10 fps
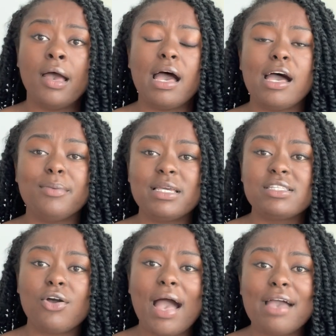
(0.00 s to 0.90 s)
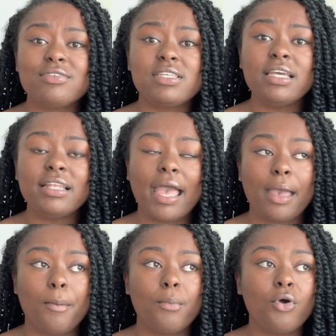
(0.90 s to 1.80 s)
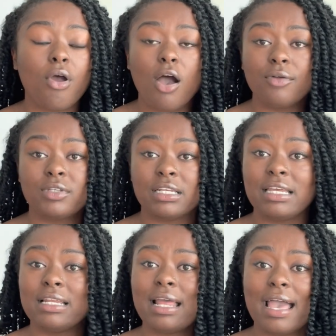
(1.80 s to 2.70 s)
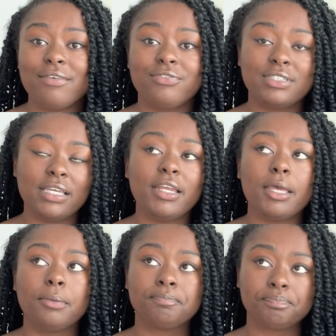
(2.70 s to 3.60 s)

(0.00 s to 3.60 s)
And so I've seen that more often, and I've seen it